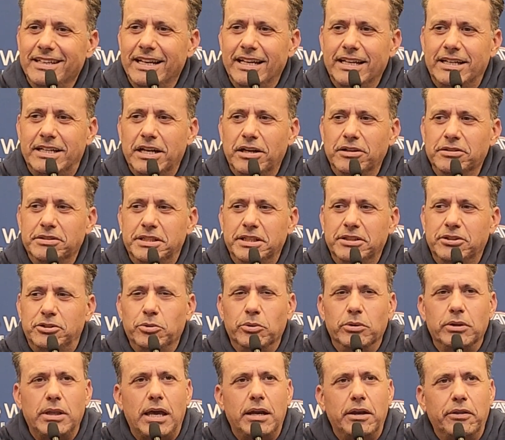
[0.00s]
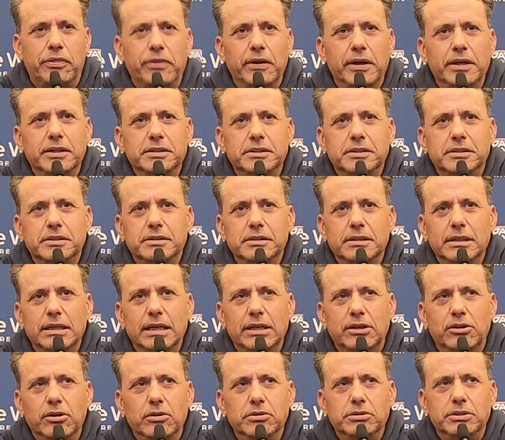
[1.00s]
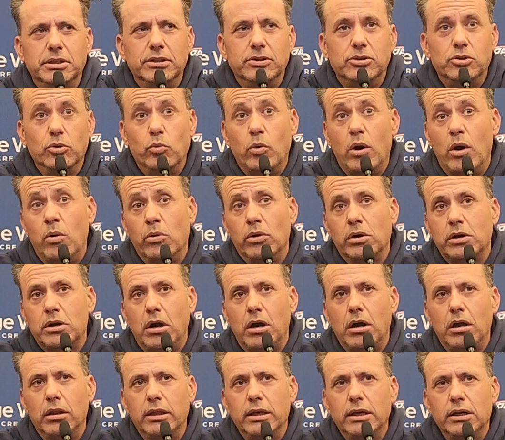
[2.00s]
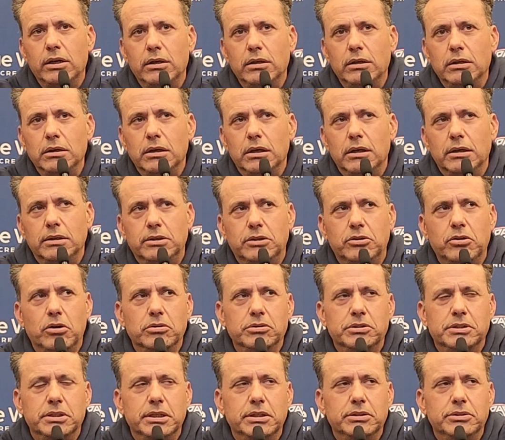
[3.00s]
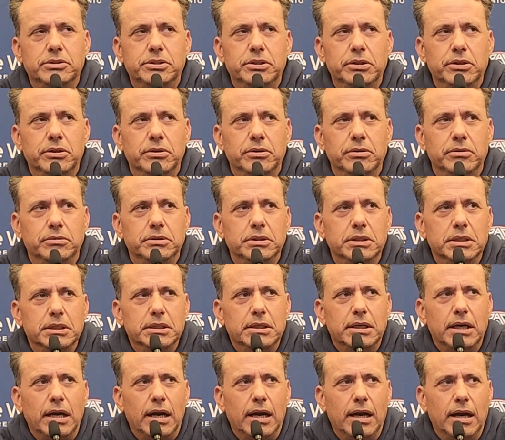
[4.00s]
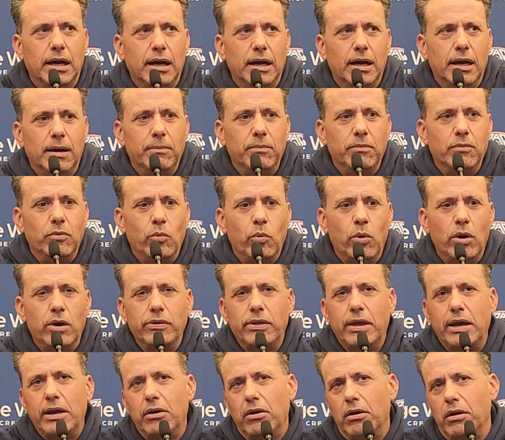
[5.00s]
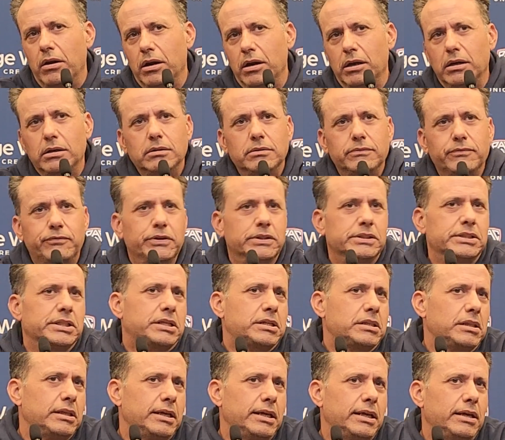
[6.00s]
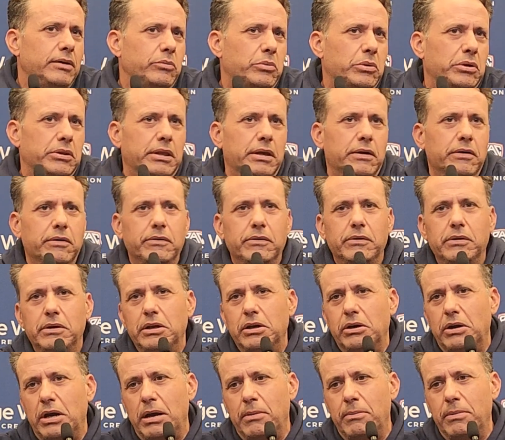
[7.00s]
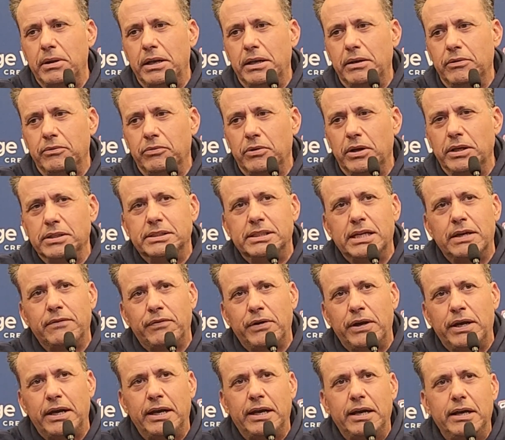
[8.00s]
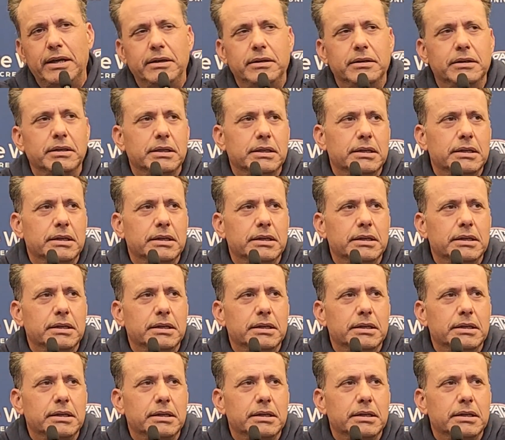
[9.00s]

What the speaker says: It goes into a lot of things. It goes into what we're calling. It goes into where they are physically, where they, you know, how many runs they've had.